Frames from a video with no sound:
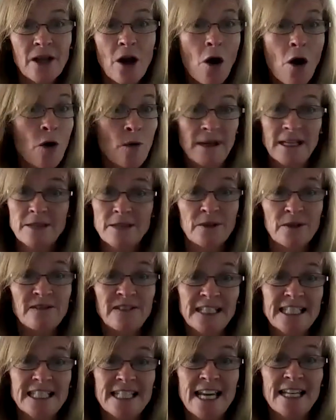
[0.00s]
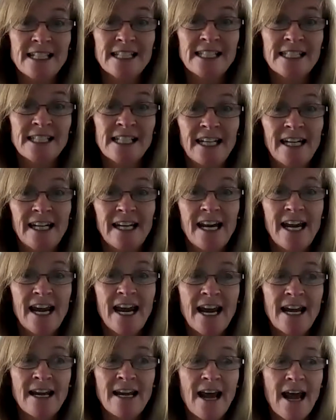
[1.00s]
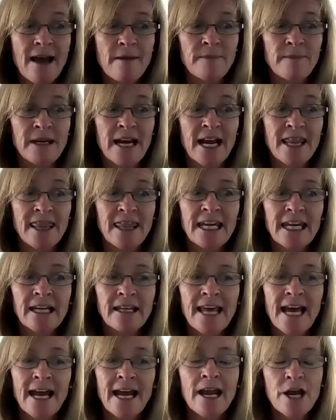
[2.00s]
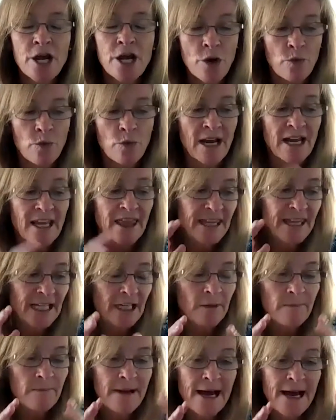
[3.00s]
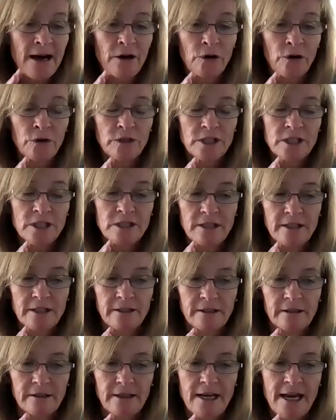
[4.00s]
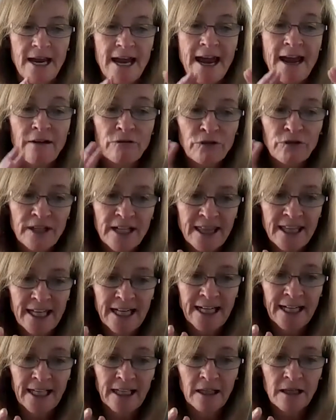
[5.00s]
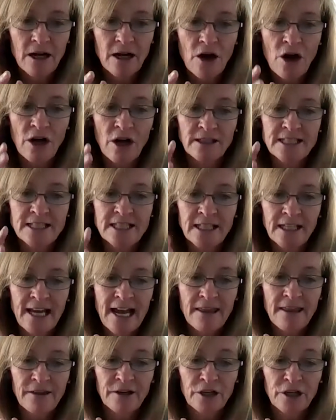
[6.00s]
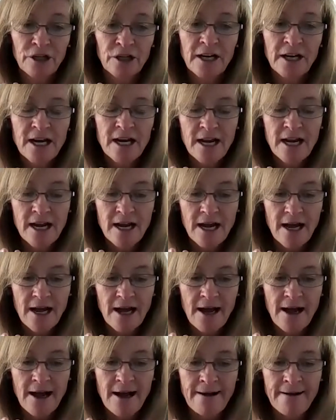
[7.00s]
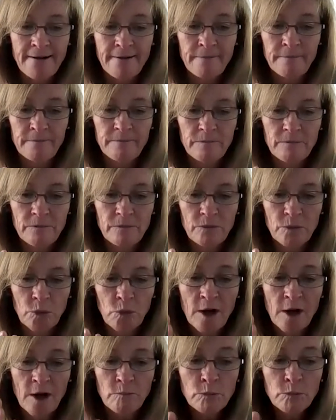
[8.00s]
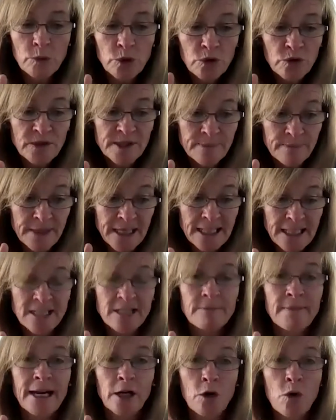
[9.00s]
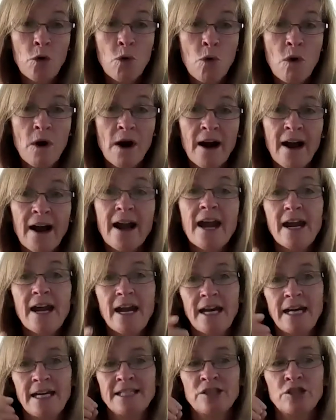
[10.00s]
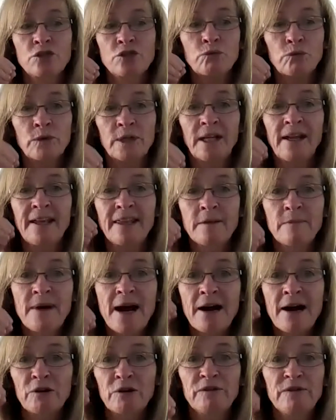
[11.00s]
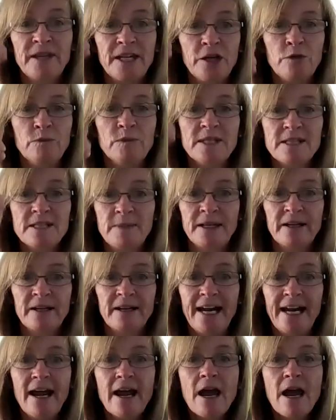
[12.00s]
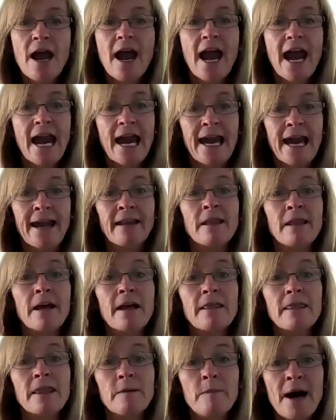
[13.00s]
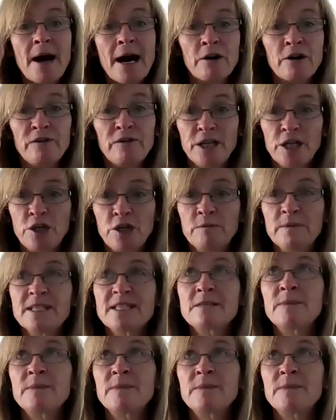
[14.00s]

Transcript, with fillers: Oh, it makes perfect sense. And I mean, I think that when I think about everything all together, um, what moves me to my core is just really the power of the human spirit and the, the power of the human